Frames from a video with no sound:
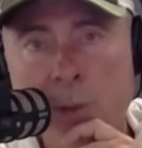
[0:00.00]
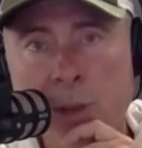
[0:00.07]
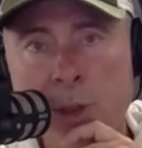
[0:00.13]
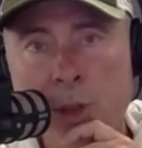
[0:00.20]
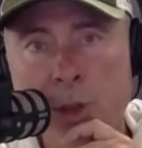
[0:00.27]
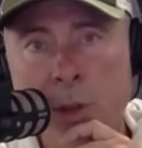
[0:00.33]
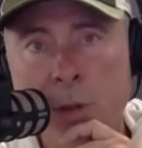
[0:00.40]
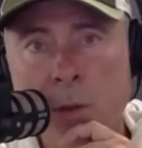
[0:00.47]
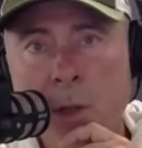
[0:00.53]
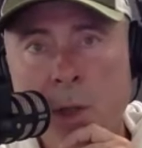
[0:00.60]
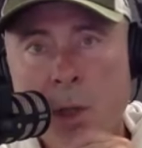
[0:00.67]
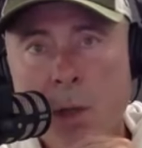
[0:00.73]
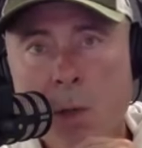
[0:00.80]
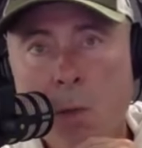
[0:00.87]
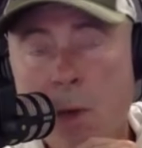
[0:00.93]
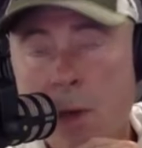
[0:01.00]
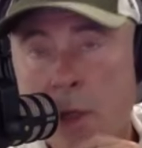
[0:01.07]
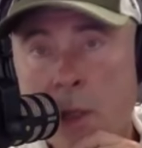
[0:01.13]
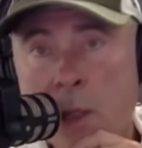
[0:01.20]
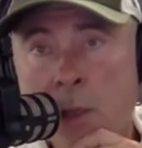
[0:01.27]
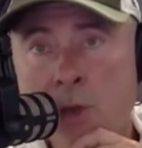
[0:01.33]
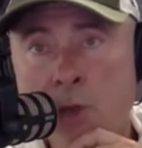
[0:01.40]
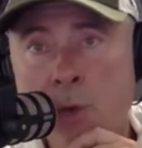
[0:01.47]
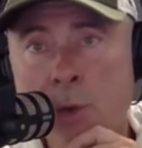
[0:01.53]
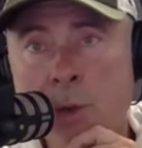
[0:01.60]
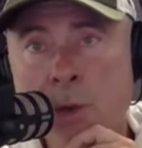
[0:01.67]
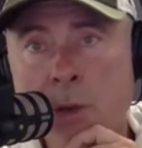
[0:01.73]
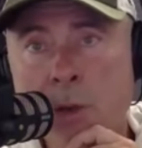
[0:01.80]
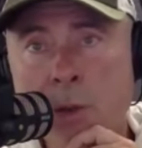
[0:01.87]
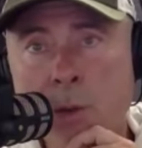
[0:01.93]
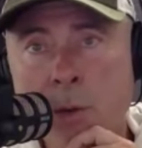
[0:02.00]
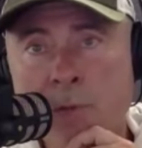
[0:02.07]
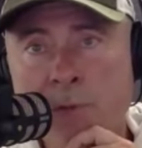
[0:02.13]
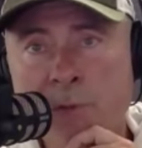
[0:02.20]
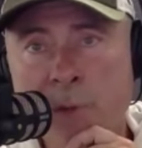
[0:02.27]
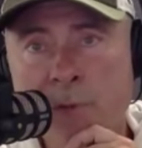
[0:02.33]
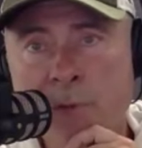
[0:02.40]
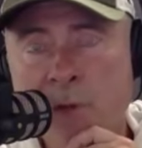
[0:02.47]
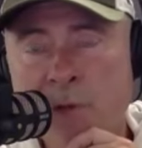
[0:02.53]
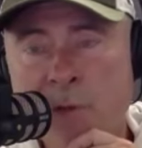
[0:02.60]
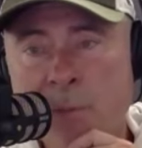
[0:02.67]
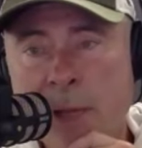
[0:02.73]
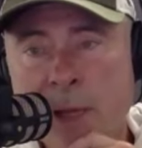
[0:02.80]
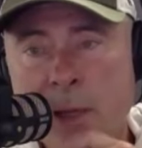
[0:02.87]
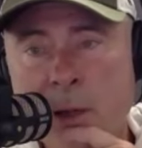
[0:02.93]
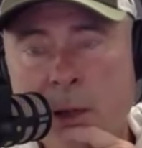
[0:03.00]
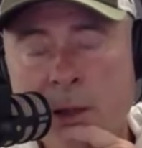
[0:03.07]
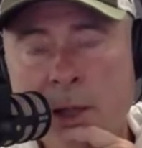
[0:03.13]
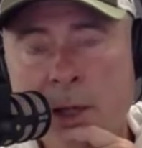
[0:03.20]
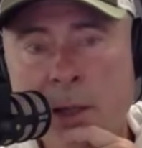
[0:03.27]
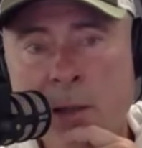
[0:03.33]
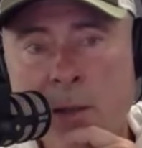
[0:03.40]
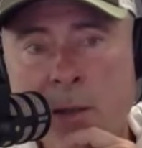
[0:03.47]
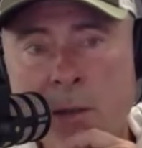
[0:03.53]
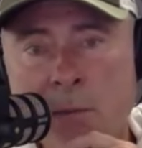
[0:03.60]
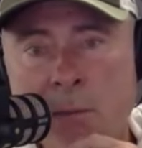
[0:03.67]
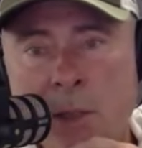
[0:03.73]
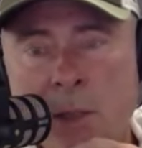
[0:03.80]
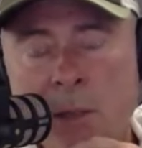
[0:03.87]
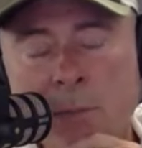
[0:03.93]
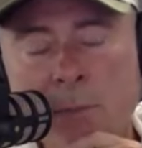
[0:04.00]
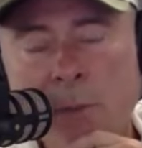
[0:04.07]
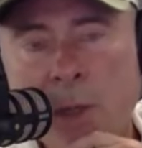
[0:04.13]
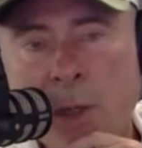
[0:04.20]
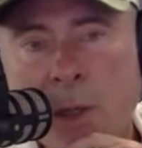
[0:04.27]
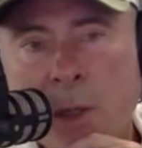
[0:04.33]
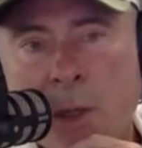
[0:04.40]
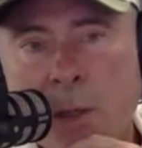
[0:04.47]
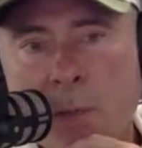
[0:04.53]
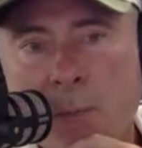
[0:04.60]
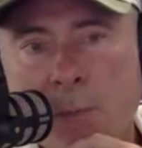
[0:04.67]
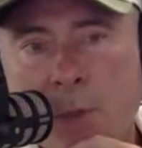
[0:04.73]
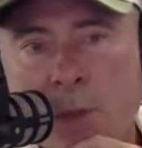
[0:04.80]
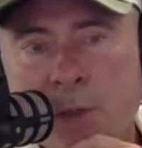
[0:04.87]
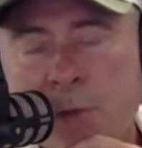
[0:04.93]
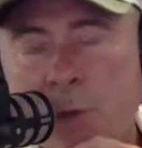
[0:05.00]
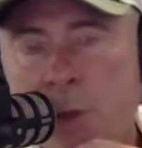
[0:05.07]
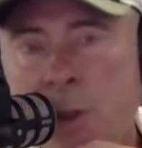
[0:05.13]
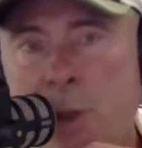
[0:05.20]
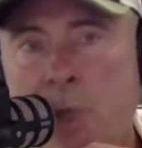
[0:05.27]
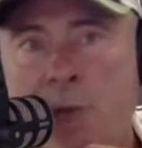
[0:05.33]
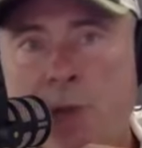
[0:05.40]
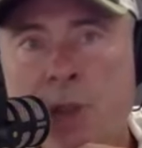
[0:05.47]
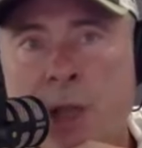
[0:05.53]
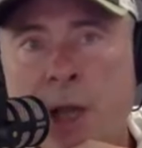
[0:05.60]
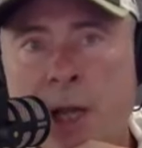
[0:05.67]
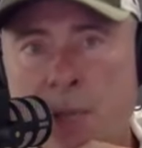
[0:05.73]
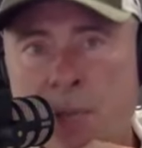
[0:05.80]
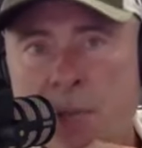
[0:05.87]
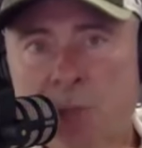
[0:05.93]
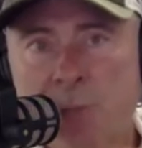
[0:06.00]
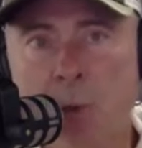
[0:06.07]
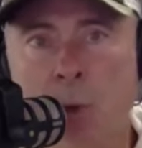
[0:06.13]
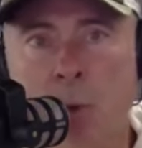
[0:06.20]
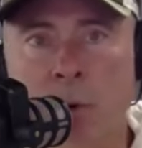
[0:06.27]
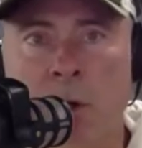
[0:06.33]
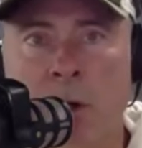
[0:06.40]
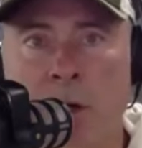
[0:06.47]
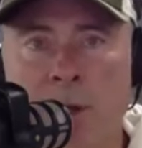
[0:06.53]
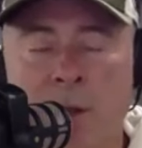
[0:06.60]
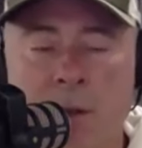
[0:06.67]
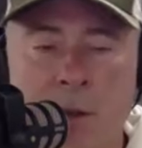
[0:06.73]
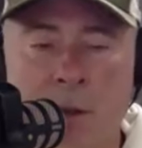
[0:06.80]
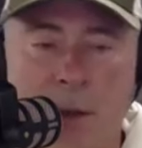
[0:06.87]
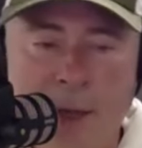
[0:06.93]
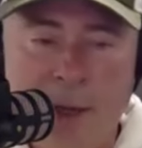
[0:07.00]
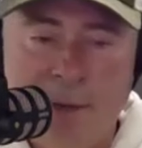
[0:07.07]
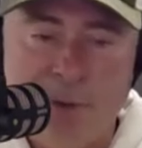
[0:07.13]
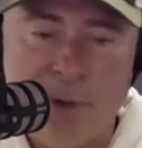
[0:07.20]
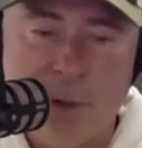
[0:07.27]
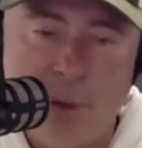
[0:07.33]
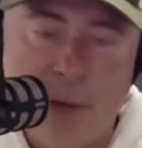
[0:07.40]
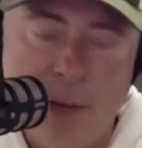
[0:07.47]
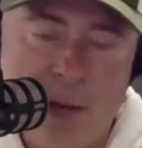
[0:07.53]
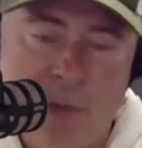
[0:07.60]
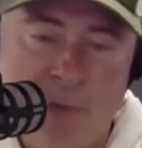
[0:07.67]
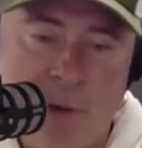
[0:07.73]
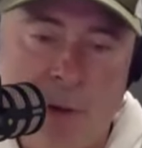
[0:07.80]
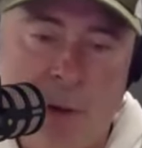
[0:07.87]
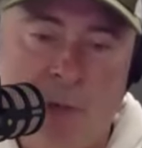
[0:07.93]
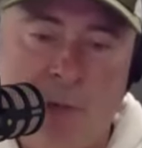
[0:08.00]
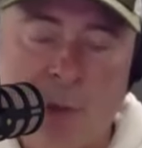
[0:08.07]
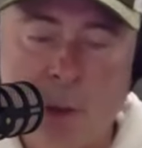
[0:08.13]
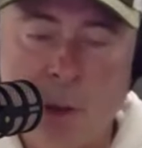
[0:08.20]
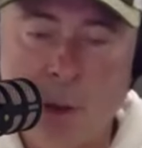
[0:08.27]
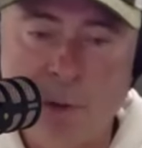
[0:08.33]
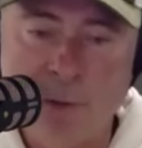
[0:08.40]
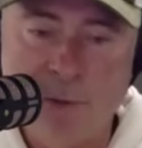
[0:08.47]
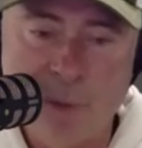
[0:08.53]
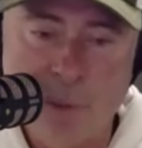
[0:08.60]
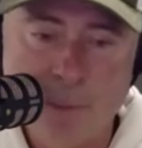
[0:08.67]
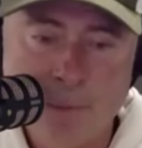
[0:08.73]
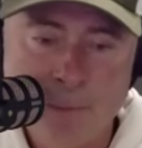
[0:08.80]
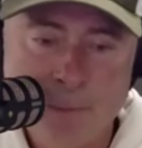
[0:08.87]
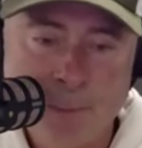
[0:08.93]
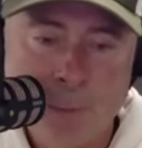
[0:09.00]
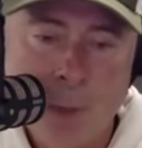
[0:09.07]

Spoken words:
competition where he enjoys the thought of giving back like that. And to, you know, it's a very selfish game sport, right? You have to have a level of